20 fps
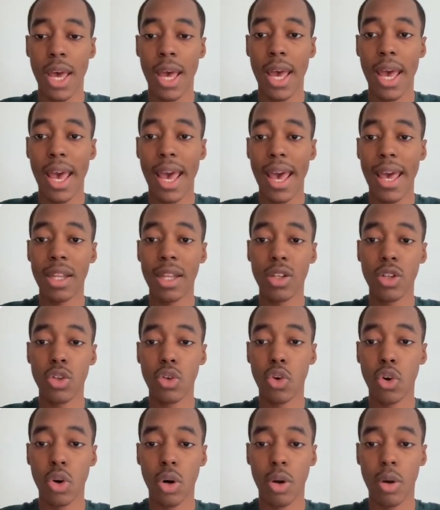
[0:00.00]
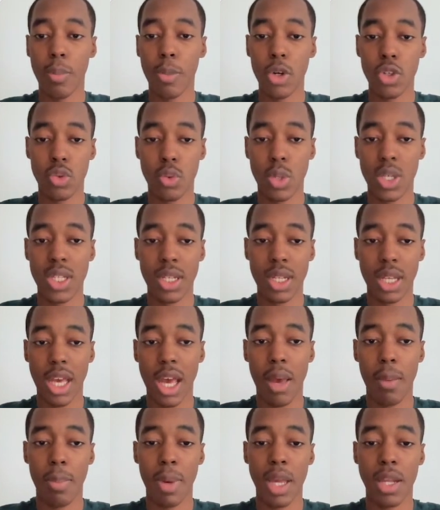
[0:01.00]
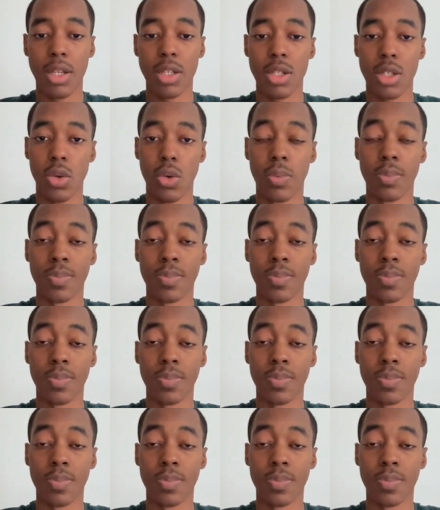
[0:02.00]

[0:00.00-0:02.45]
and your most recent campaigns too.